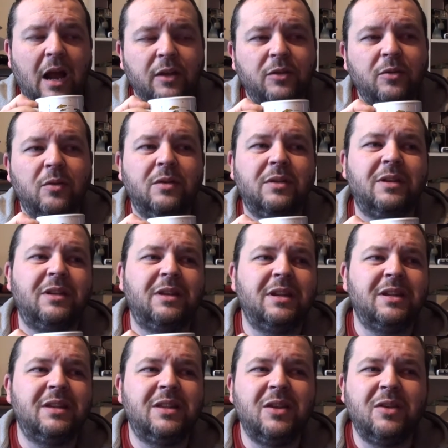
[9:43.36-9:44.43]
thought
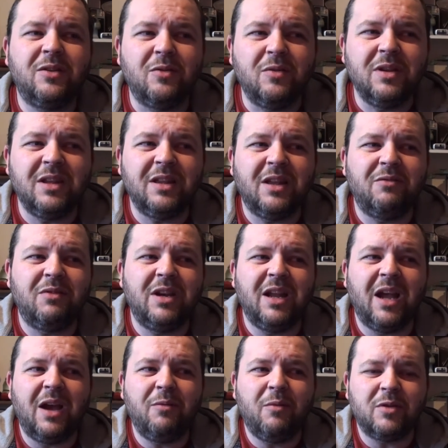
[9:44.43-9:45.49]
that the only thing that
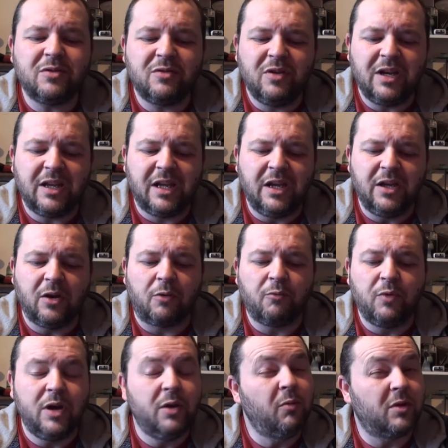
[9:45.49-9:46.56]
really I wasn't really keen on
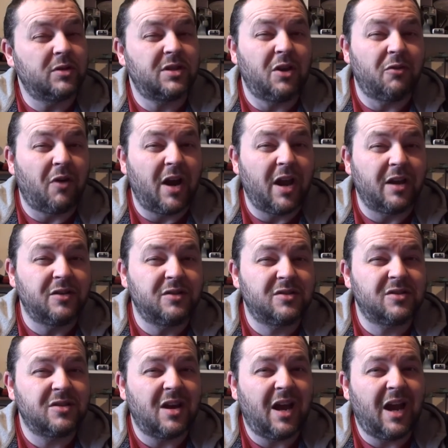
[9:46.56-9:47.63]
really was the
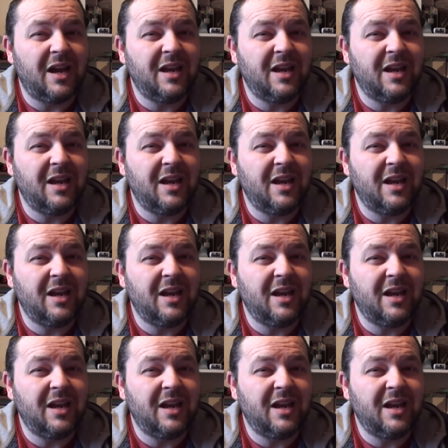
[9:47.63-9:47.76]
Orions.